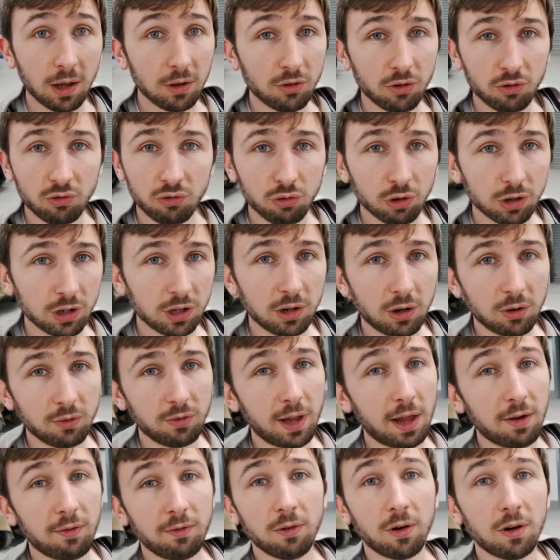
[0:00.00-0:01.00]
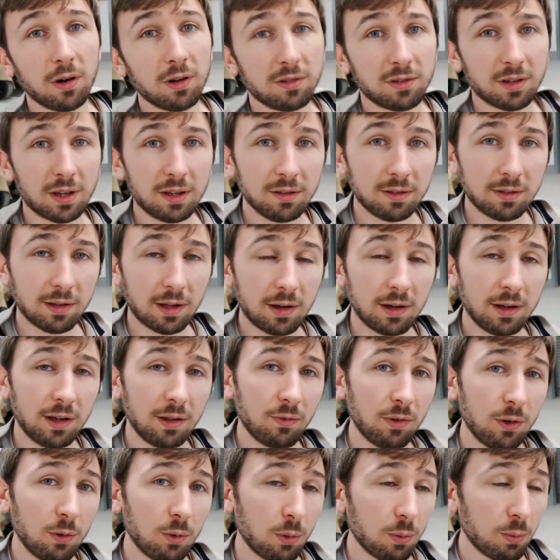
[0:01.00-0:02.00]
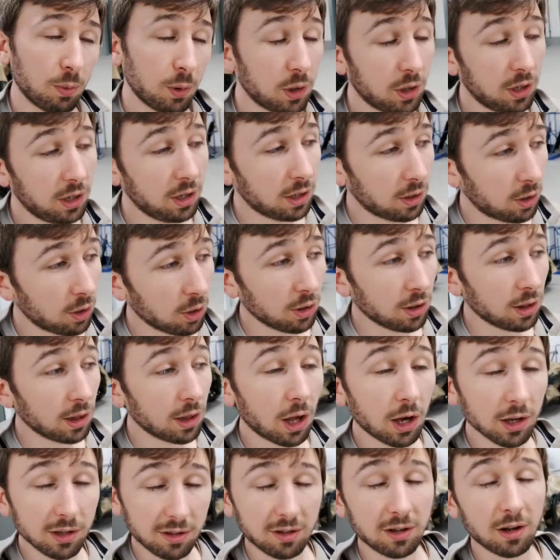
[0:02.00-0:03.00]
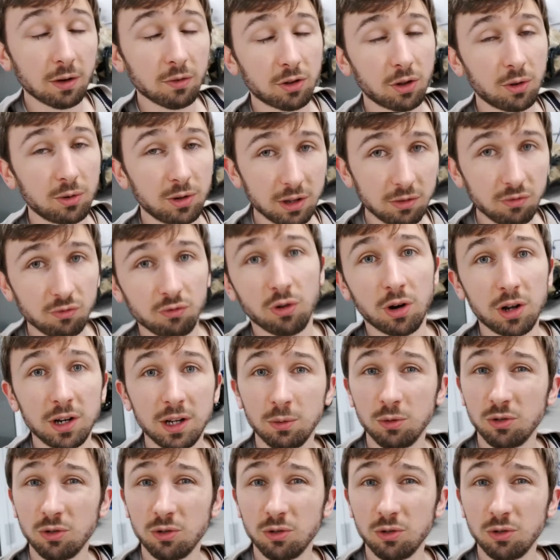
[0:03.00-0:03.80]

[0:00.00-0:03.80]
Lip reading: Just running off left, right and centre, and if you were putting it on light enough so it didn't run,